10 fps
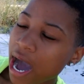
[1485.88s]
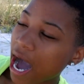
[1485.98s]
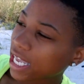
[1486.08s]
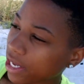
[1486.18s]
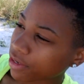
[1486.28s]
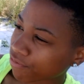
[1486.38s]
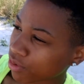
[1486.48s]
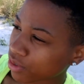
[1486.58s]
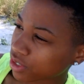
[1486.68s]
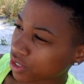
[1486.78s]
I came to
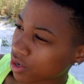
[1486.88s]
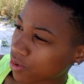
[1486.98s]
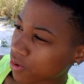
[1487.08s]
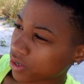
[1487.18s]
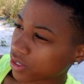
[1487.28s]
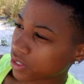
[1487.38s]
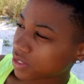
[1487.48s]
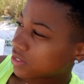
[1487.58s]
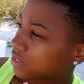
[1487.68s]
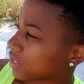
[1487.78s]
Florida
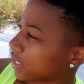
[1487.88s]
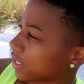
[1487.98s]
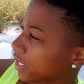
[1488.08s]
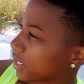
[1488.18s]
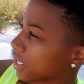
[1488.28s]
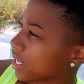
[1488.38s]
on Sunday,